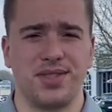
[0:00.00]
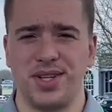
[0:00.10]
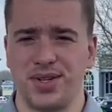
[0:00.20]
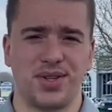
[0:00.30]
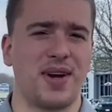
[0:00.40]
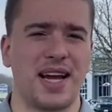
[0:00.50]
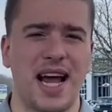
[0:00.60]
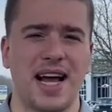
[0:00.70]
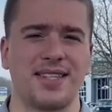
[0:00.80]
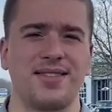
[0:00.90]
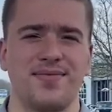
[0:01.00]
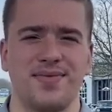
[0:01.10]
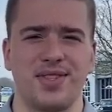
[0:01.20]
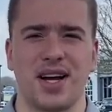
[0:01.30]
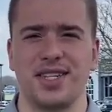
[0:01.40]
use the right gas.
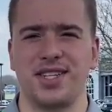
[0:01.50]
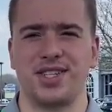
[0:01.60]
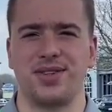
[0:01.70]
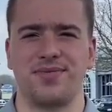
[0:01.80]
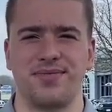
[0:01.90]
Talk to you soon.